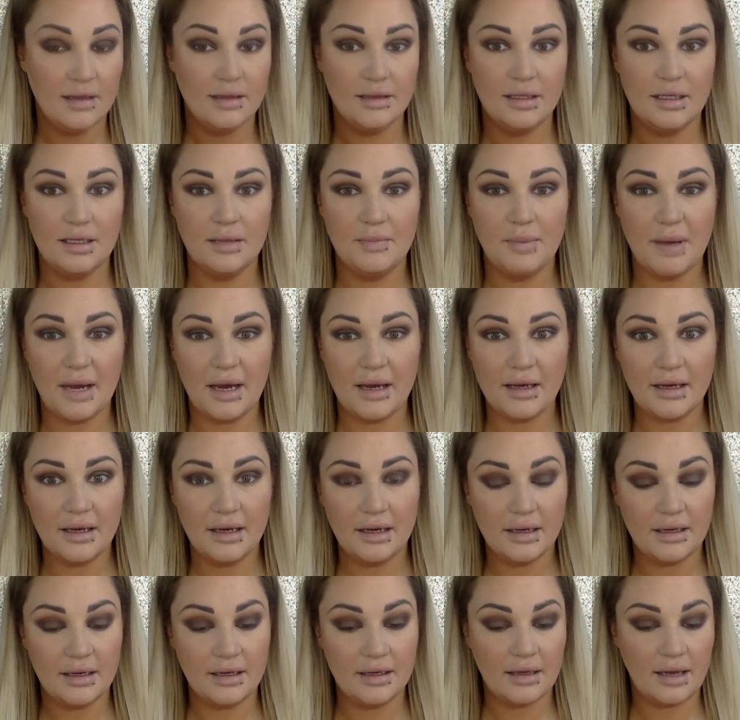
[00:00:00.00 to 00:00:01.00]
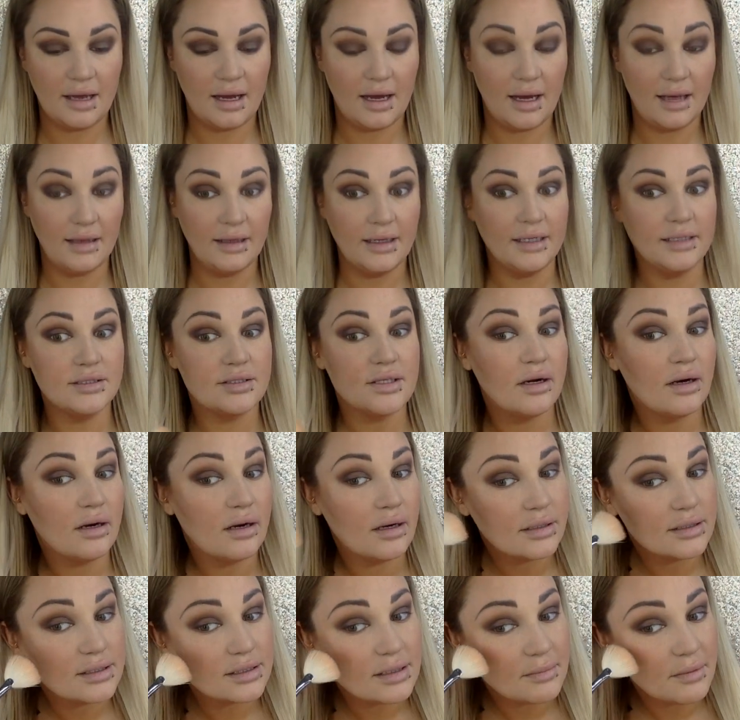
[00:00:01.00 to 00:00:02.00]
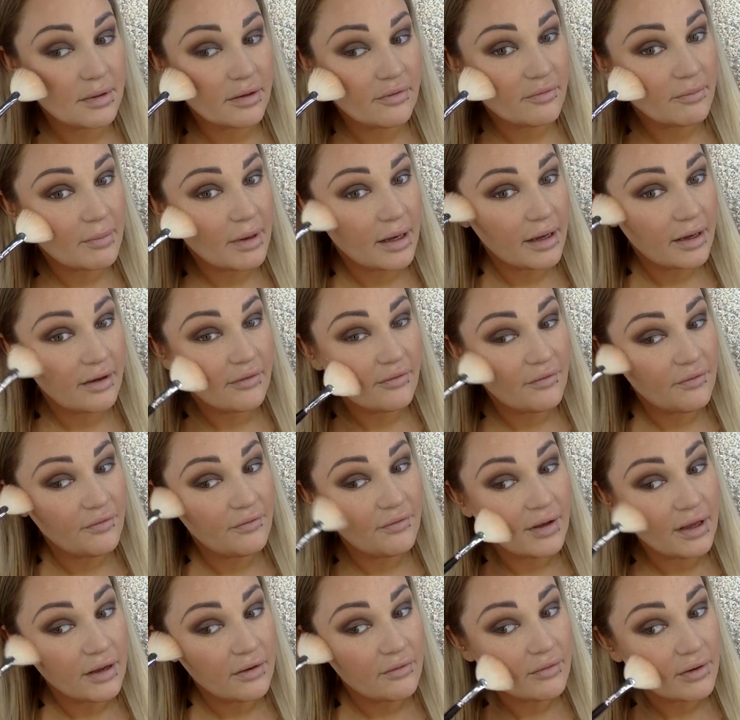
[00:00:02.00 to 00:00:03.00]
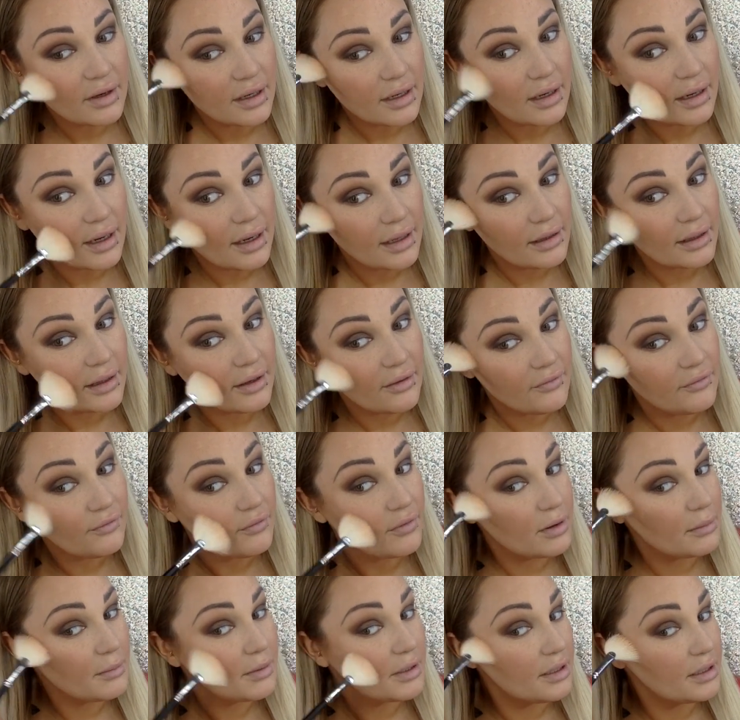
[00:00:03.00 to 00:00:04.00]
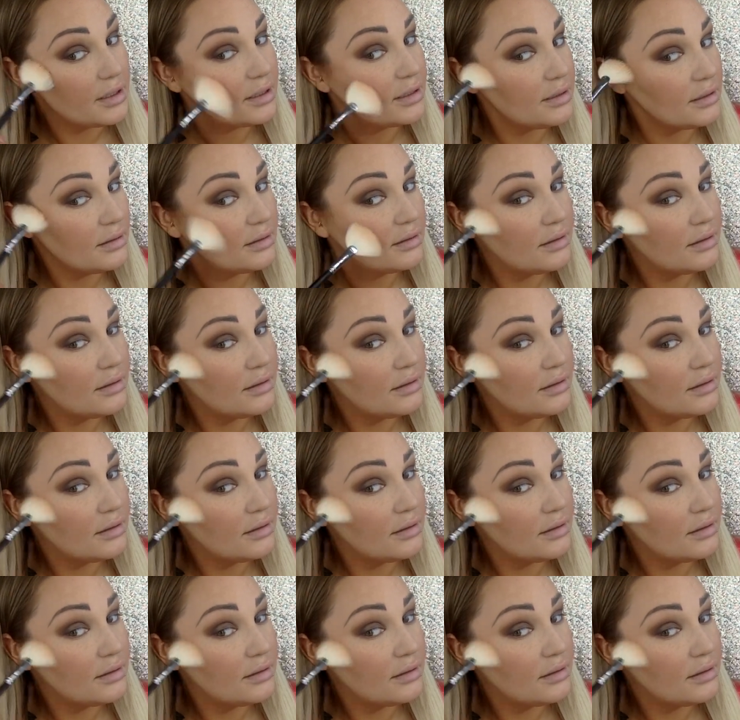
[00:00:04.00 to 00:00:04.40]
The Becca highlights are some of my favorite highlight formula.